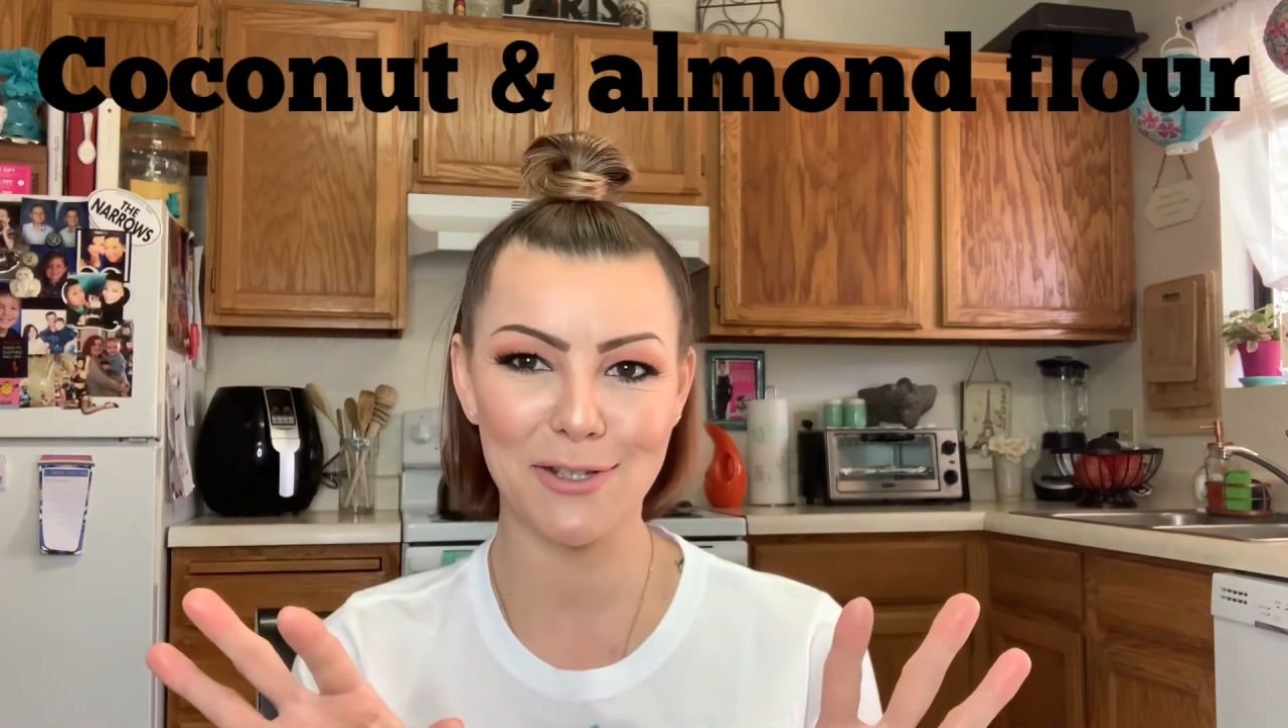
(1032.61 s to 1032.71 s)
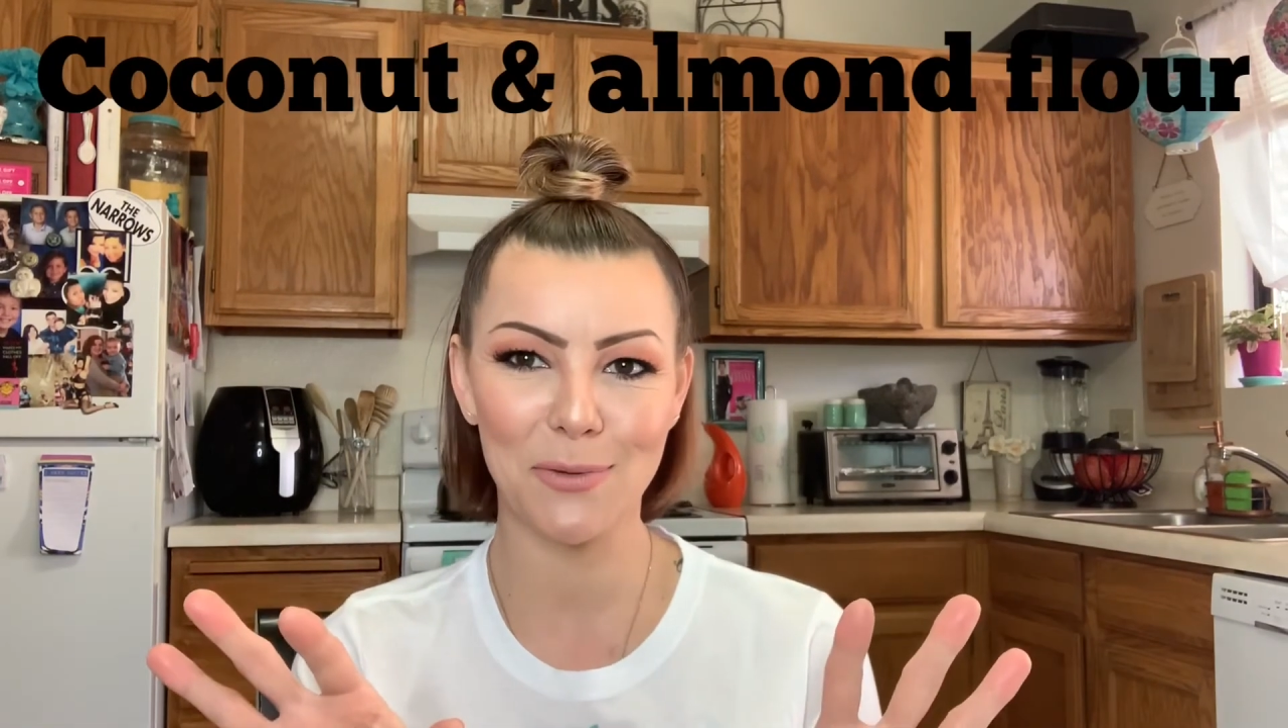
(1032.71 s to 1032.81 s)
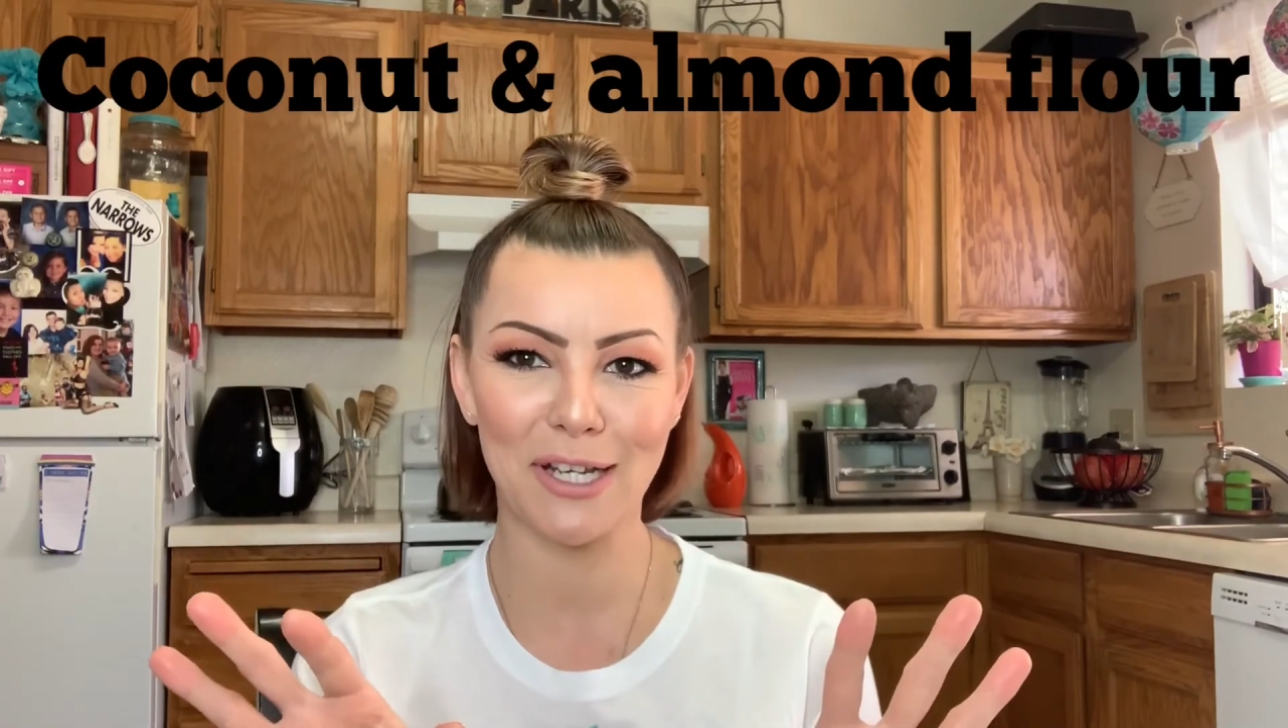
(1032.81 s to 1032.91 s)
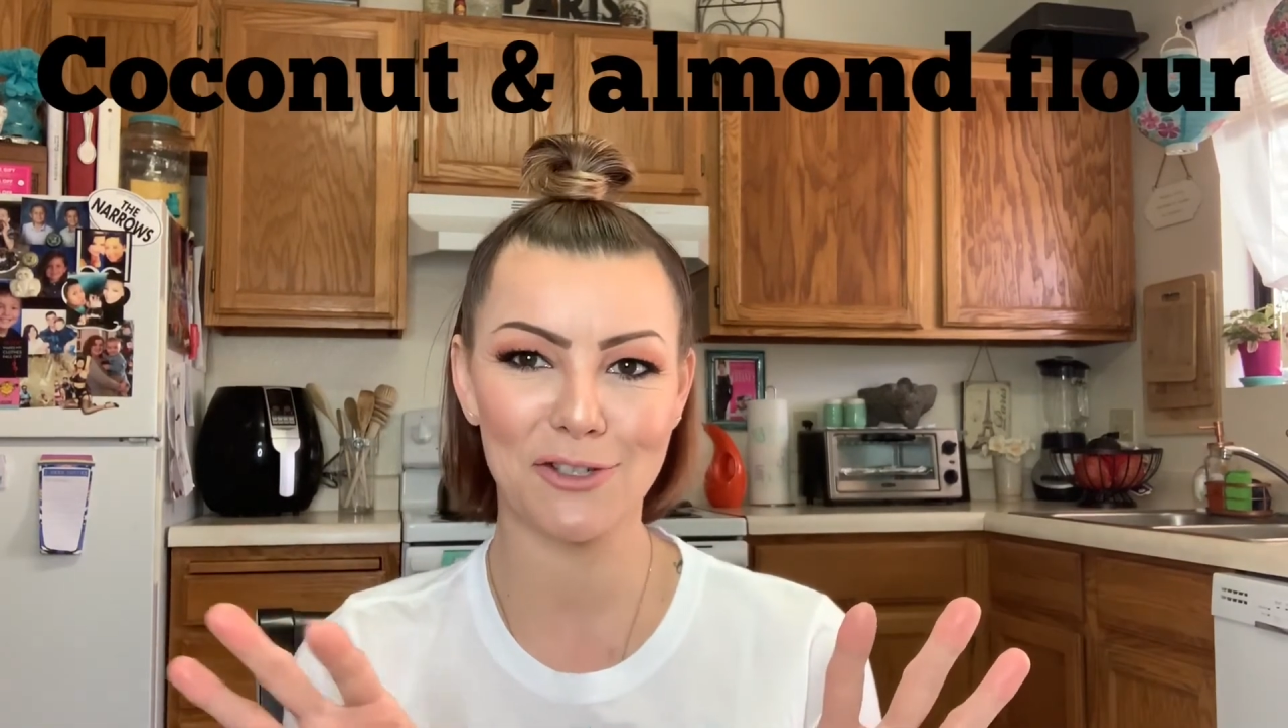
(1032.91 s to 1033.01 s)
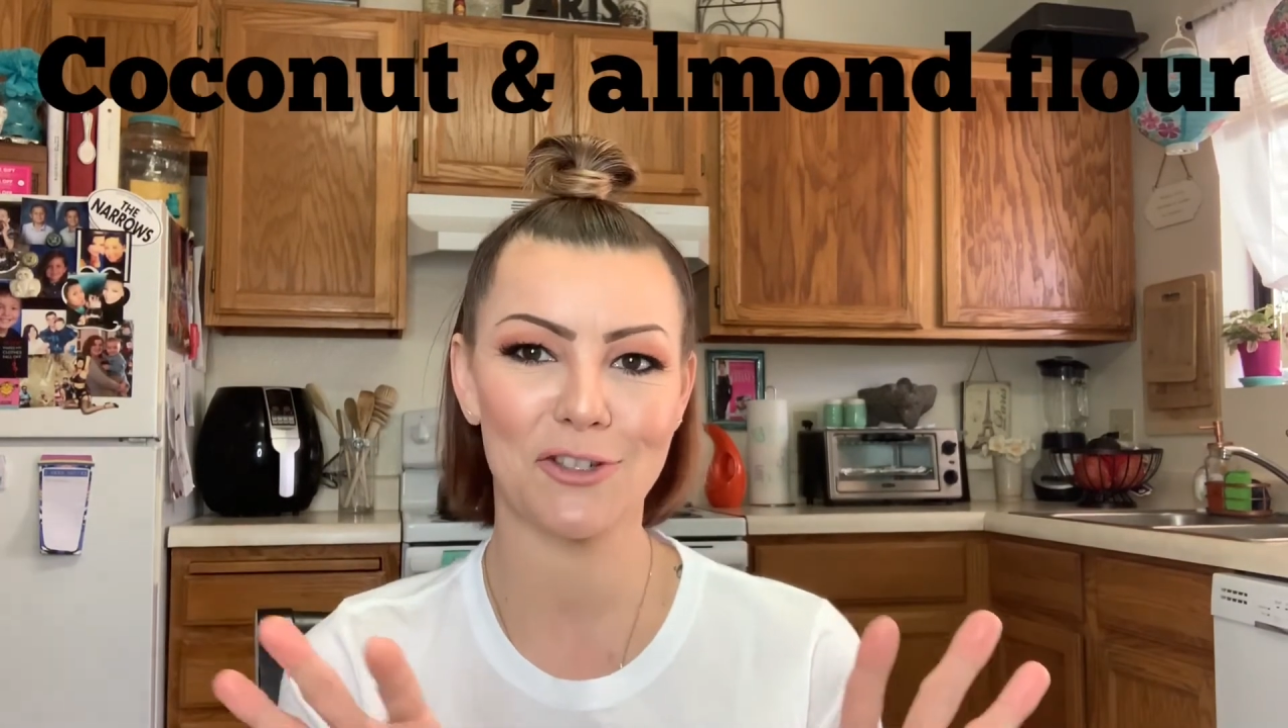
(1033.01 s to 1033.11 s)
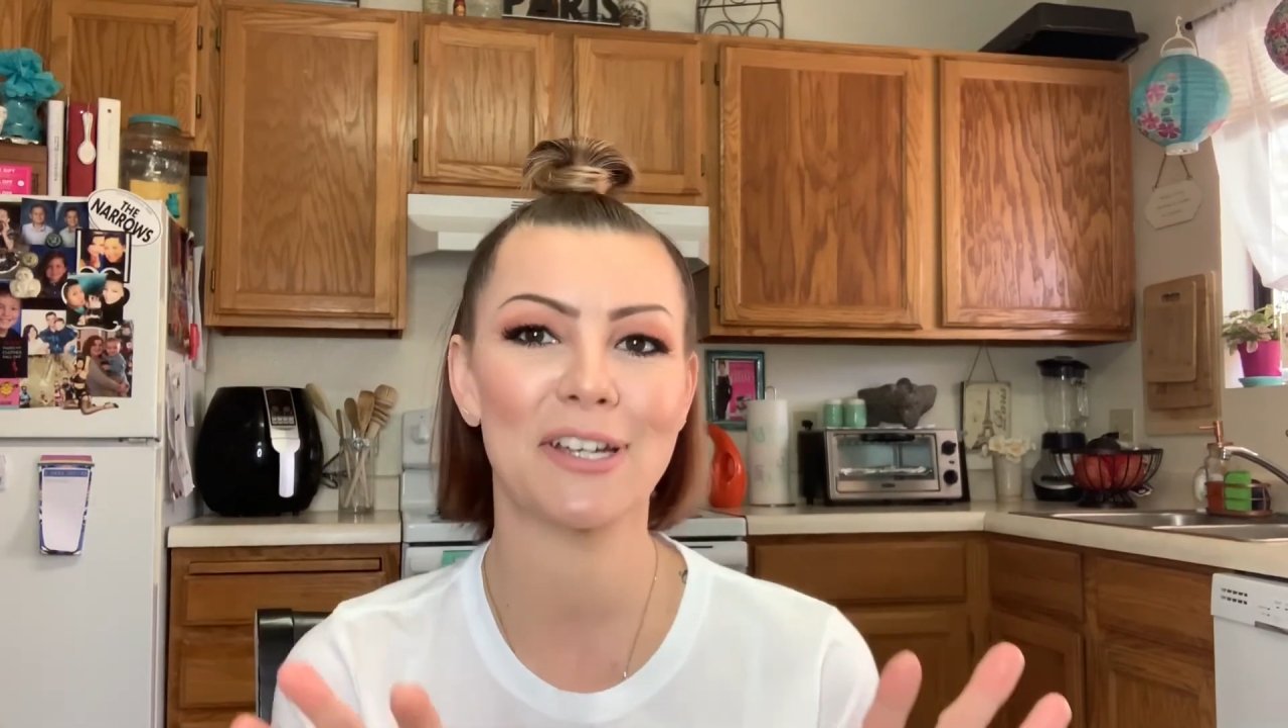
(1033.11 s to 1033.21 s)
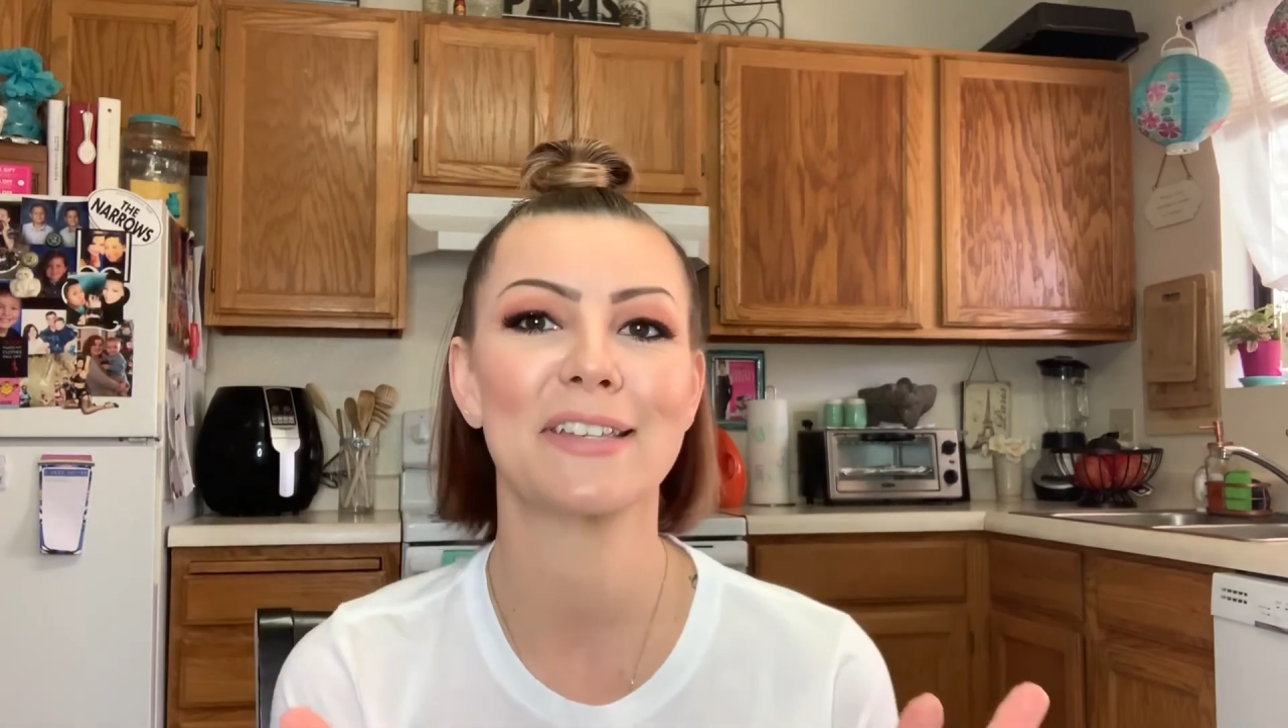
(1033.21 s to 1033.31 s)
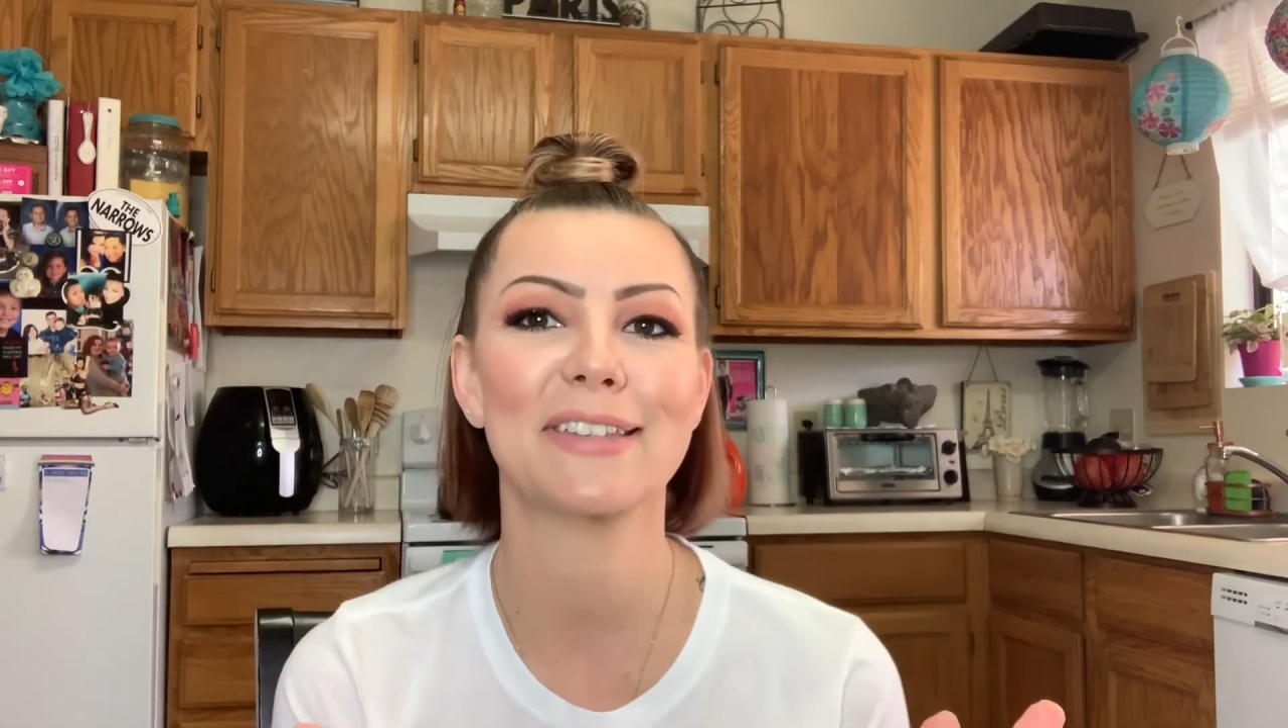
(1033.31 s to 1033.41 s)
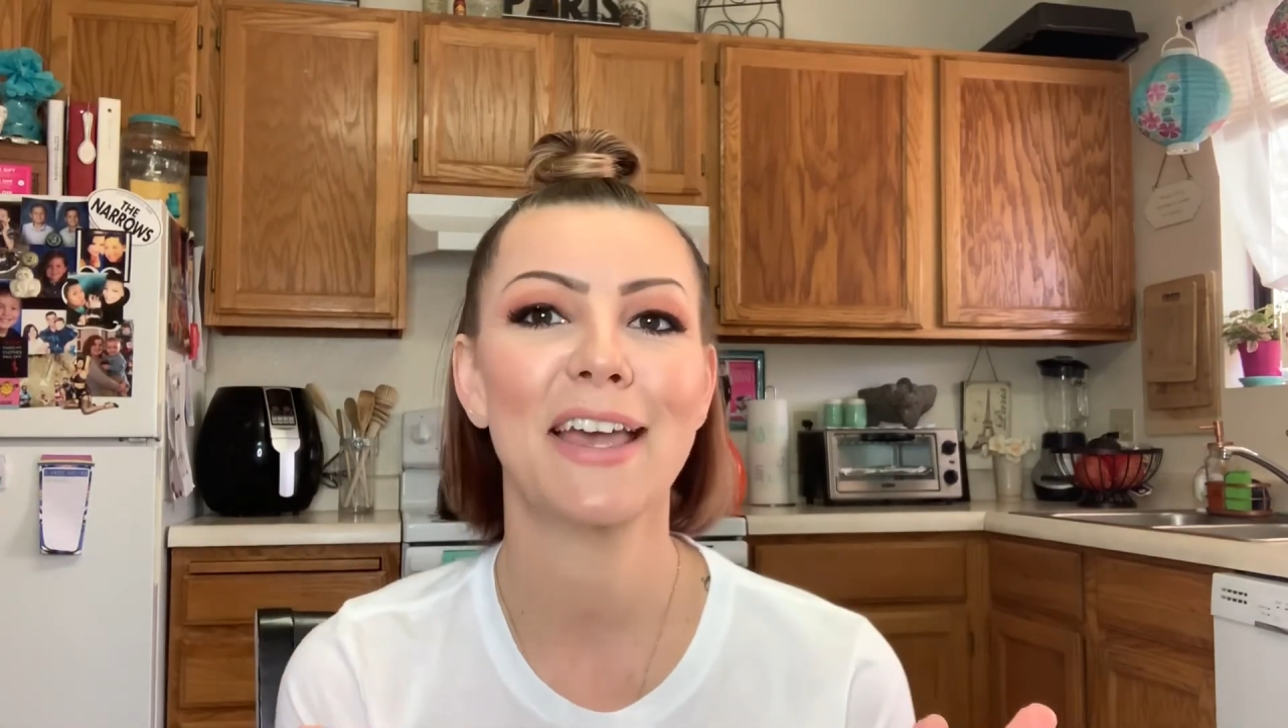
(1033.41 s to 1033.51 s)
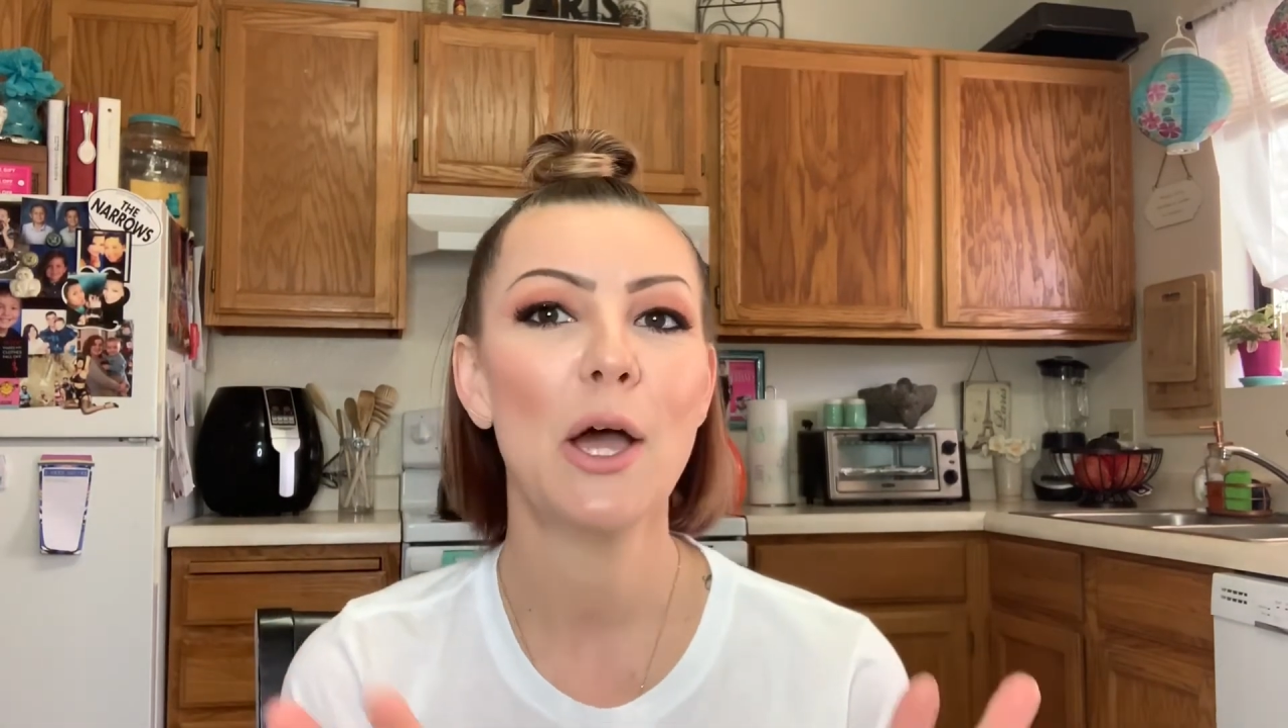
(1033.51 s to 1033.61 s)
2 extras,